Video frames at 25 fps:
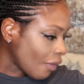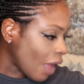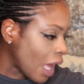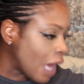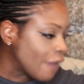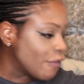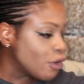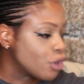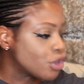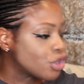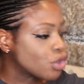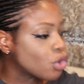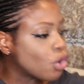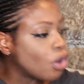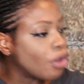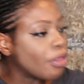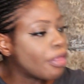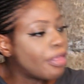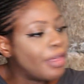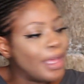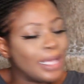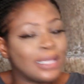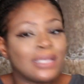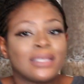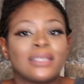I've also
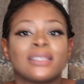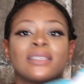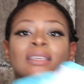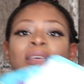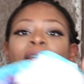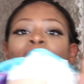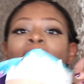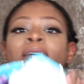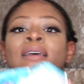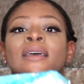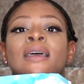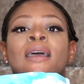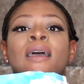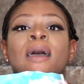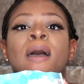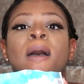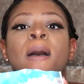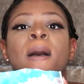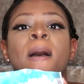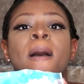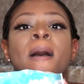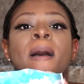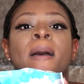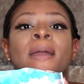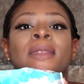got this.
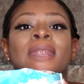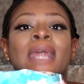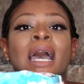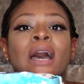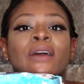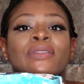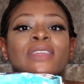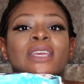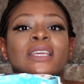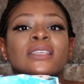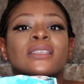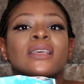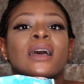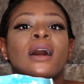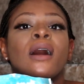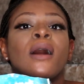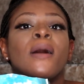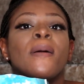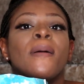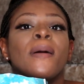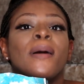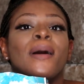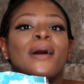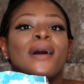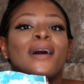Now these
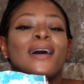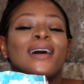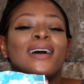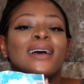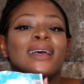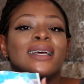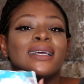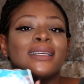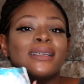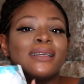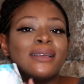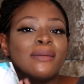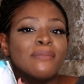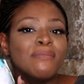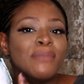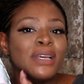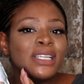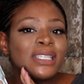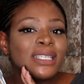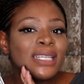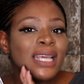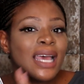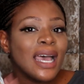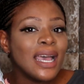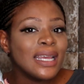are
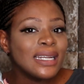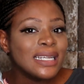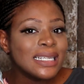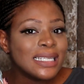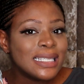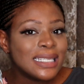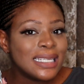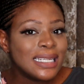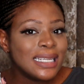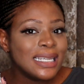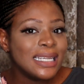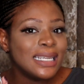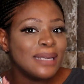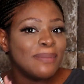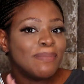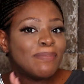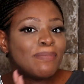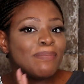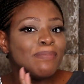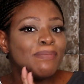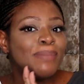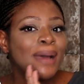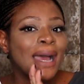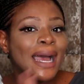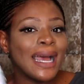maternity
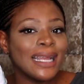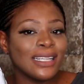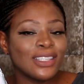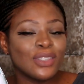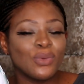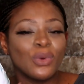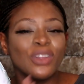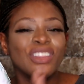pants.